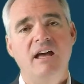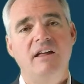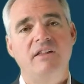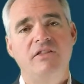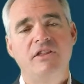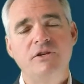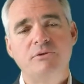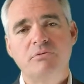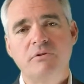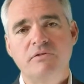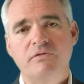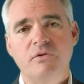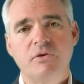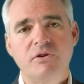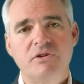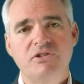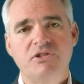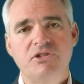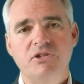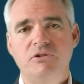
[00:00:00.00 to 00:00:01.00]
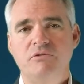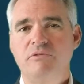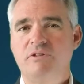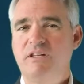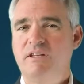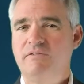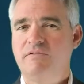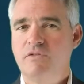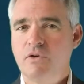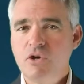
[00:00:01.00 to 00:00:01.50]
This refers to
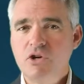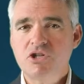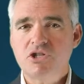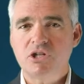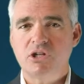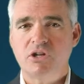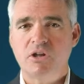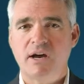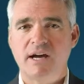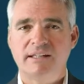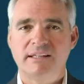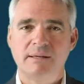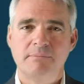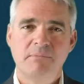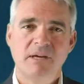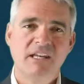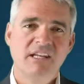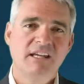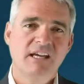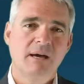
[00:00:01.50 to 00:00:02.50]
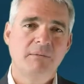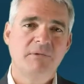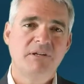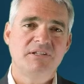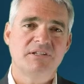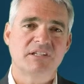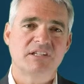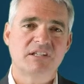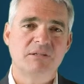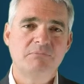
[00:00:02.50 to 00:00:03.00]
the version lock that many companies
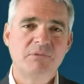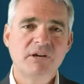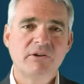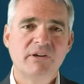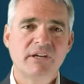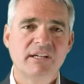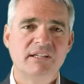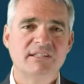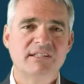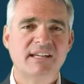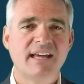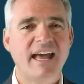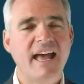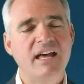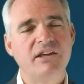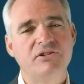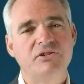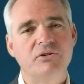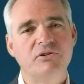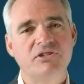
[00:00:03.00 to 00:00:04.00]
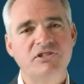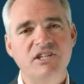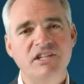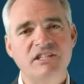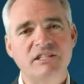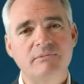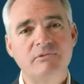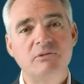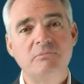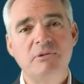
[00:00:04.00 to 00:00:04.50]
experience as their
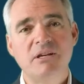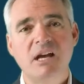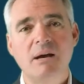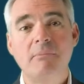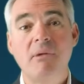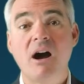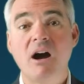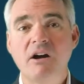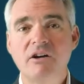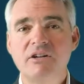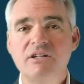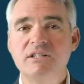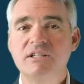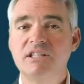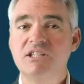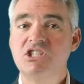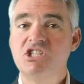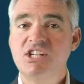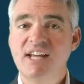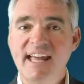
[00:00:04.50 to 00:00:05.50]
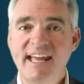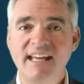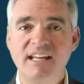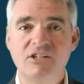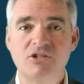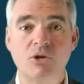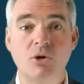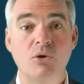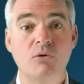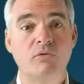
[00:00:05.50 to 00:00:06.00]
systems become hardened to
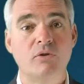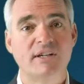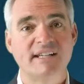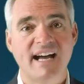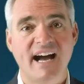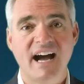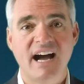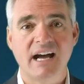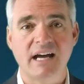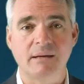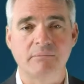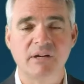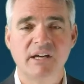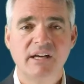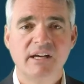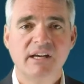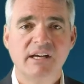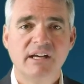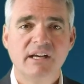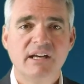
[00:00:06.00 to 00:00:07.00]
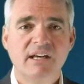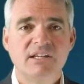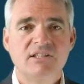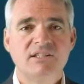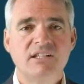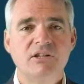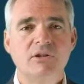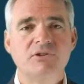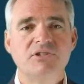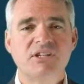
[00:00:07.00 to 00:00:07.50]
change over time.
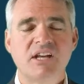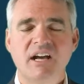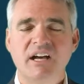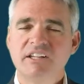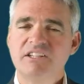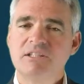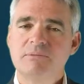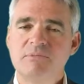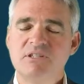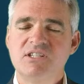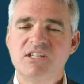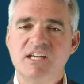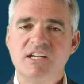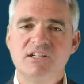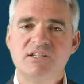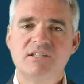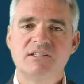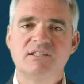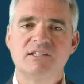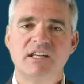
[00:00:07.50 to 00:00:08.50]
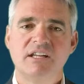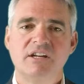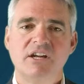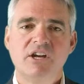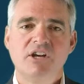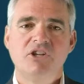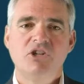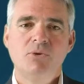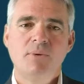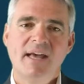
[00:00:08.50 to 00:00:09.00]
See, those customizations that
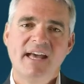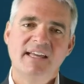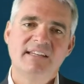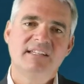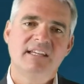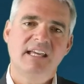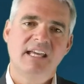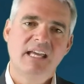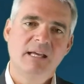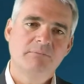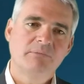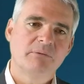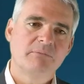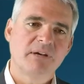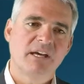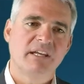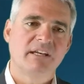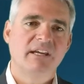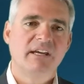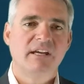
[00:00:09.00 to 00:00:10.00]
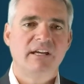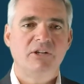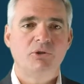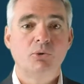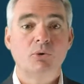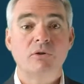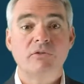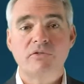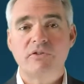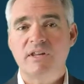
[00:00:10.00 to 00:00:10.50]
you had to implement in
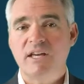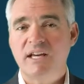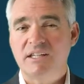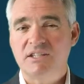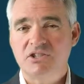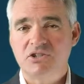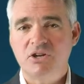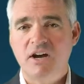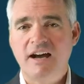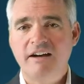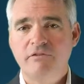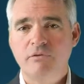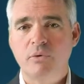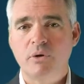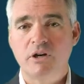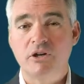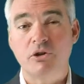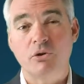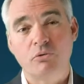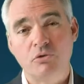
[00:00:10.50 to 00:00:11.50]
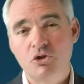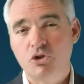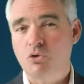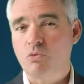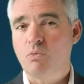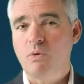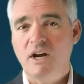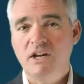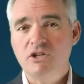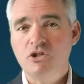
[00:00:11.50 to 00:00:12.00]
order for that software to
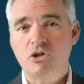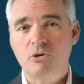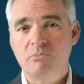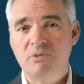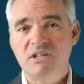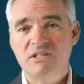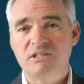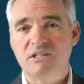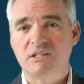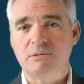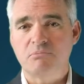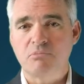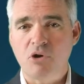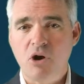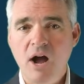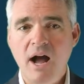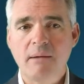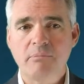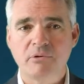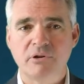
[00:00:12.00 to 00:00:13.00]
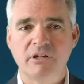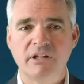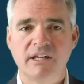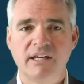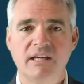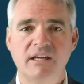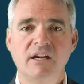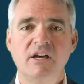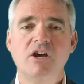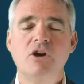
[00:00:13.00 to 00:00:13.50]
run your business
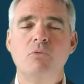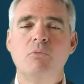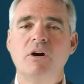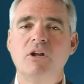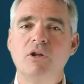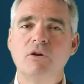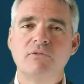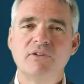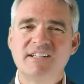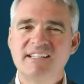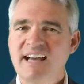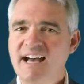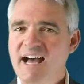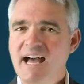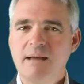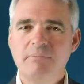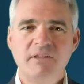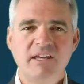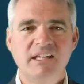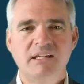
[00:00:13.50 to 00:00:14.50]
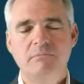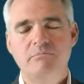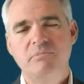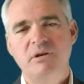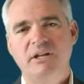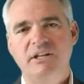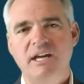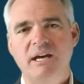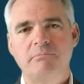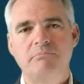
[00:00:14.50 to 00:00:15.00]
properly, well, over time, they can
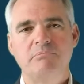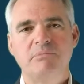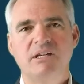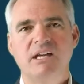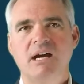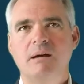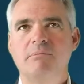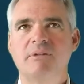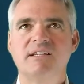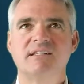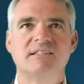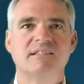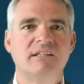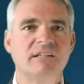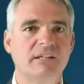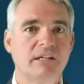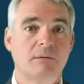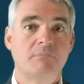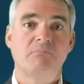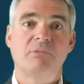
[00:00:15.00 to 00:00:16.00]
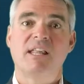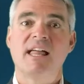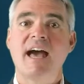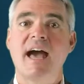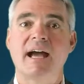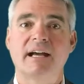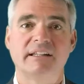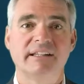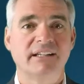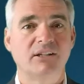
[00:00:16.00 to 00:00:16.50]
build up and become like silicon
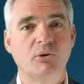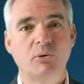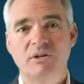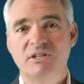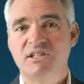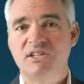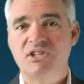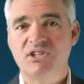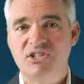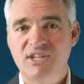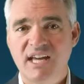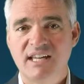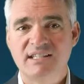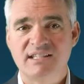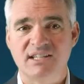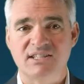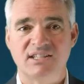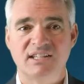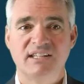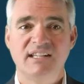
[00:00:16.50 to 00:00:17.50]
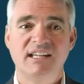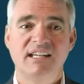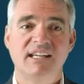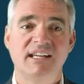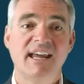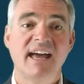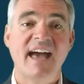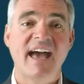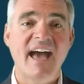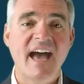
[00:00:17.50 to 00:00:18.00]
plaque, like going to the dentist, and they
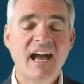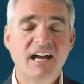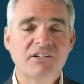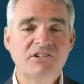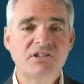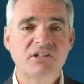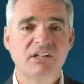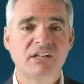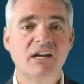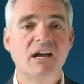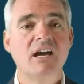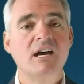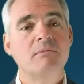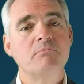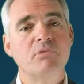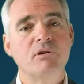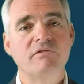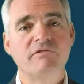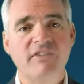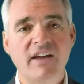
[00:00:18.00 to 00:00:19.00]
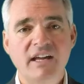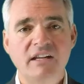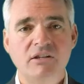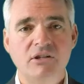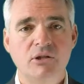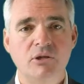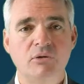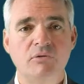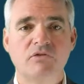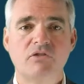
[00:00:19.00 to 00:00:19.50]
can actually prevent
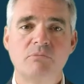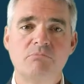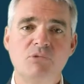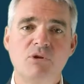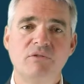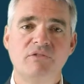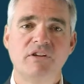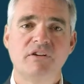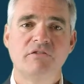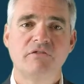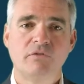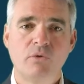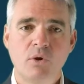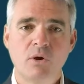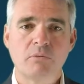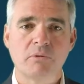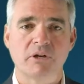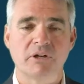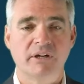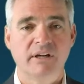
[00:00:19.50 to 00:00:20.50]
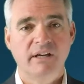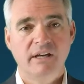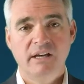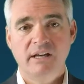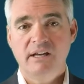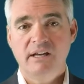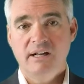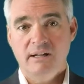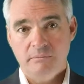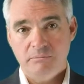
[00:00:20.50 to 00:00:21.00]
you from moving forward.
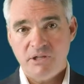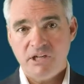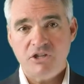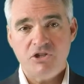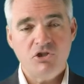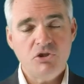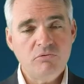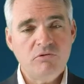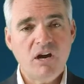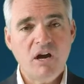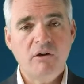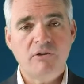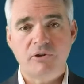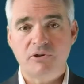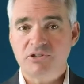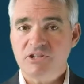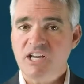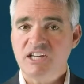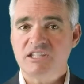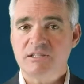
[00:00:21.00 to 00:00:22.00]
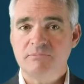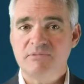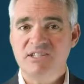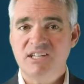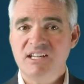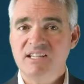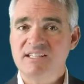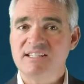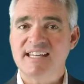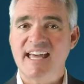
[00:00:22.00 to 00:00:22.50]
Because those
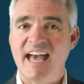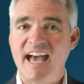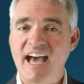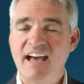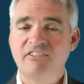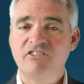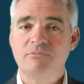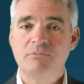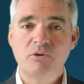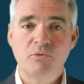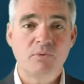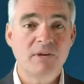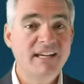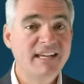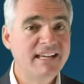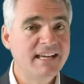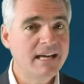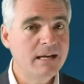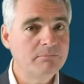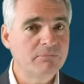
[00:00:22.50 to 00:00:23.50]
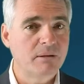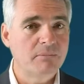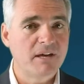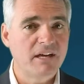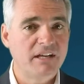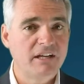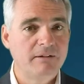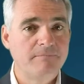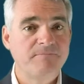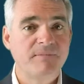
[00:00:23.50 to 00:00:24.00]
customizations have to be
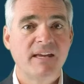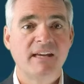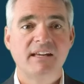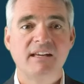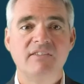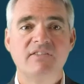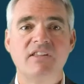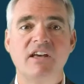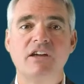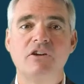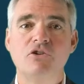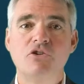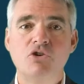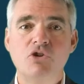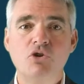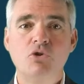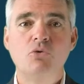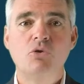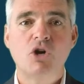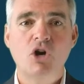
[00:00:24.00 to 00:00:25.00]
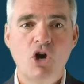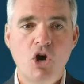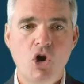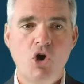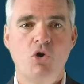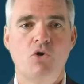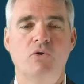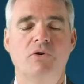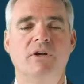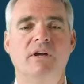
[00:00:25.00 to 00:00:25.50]
re-implemented in that new
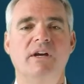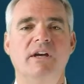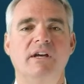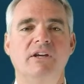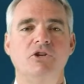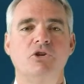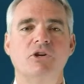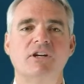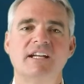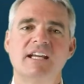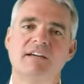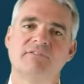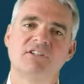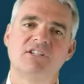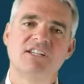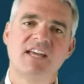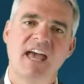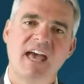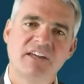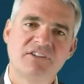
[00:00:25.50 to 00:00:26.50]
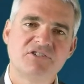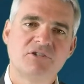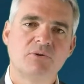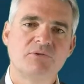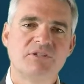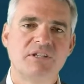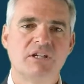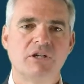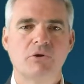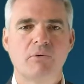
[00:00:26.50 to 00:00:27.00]
code. You're going to have to test those
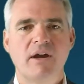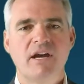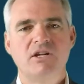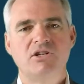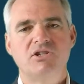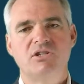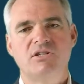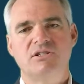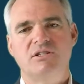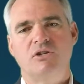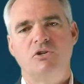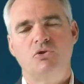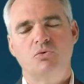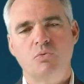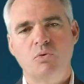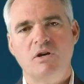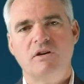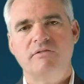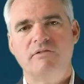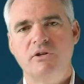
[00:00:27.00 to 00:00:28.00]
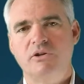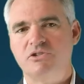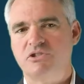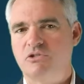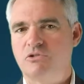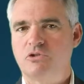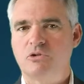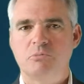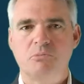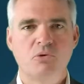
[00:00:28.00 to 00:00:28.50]
integrations and those workflows and
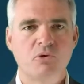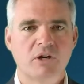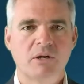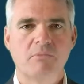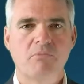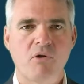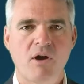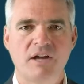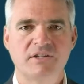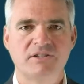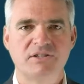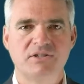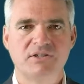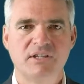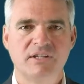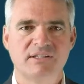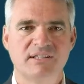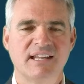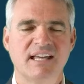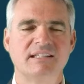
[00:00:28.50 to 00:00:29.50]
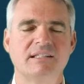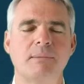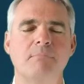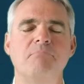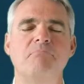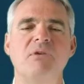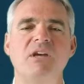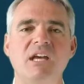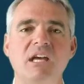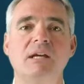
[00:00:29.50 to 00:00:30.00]
those reporting processes, and that's a
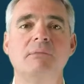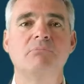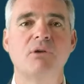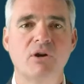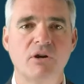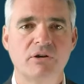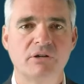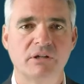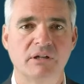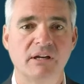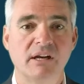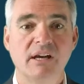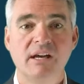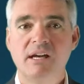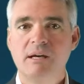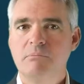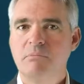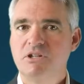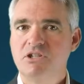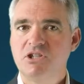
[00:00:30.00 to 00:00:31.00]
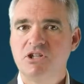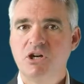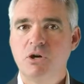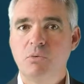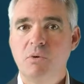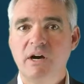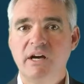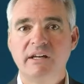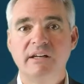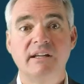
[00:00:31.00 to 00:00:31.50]
big burden. But you know
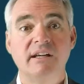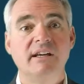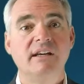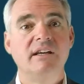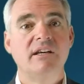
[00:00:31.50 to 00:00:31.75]
what?